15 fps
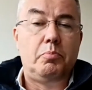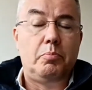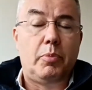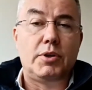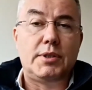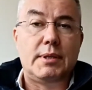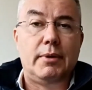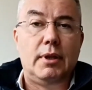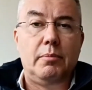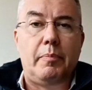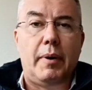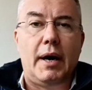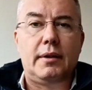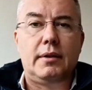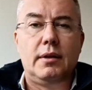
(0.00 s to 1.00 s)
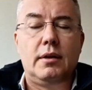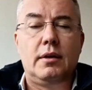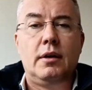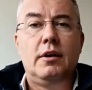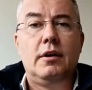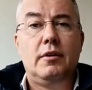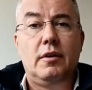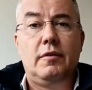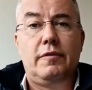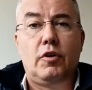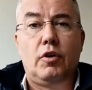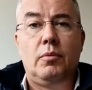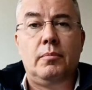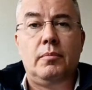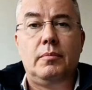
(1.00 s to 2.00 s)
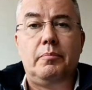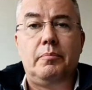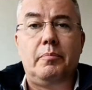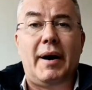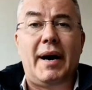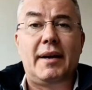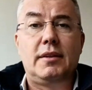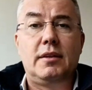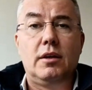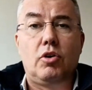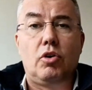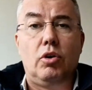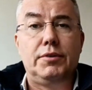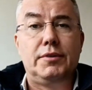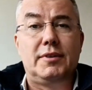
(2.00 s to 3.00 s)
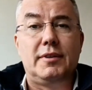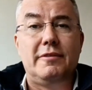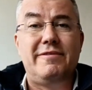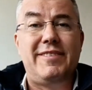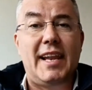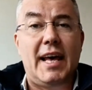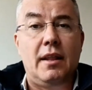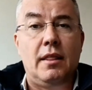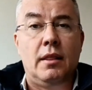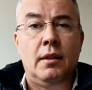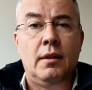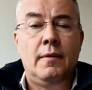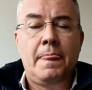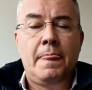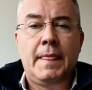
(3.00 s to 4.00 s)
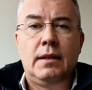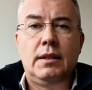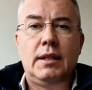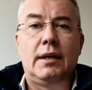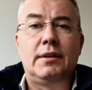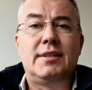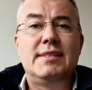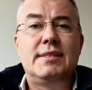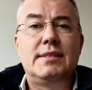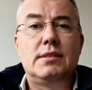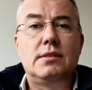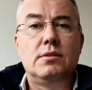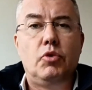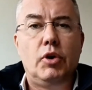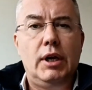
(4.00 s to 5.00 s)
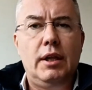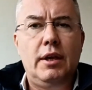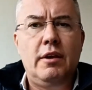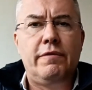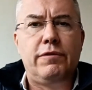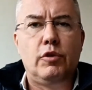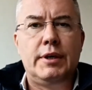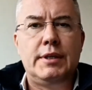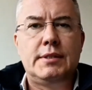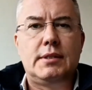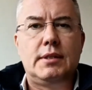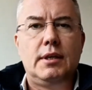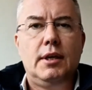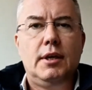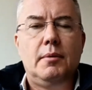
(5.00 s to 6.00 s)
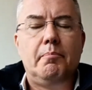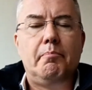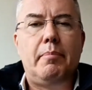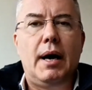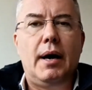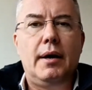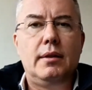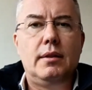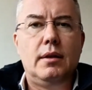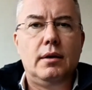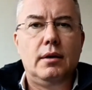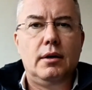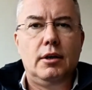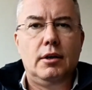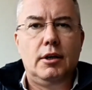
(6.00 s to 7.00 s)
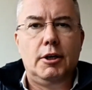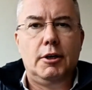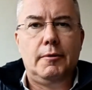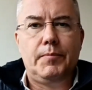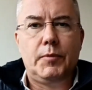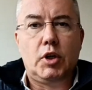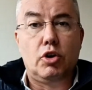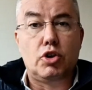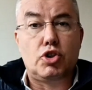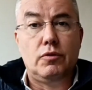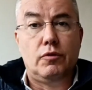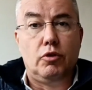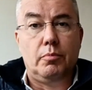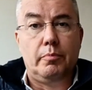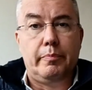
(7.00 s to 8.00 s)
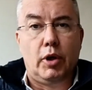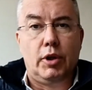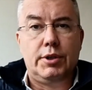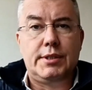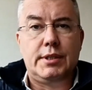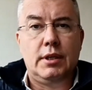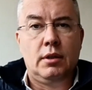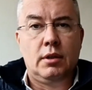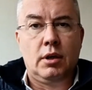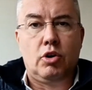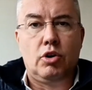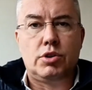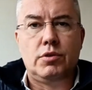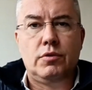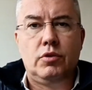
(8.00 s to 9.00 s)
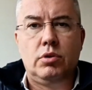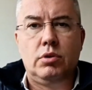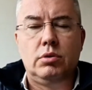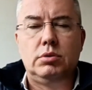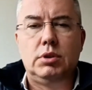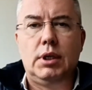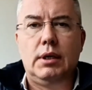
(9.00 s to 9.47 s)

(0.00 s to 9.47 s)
possible partner from party called VLEN, that is really influenced by the Kosovo policy and the Kosovo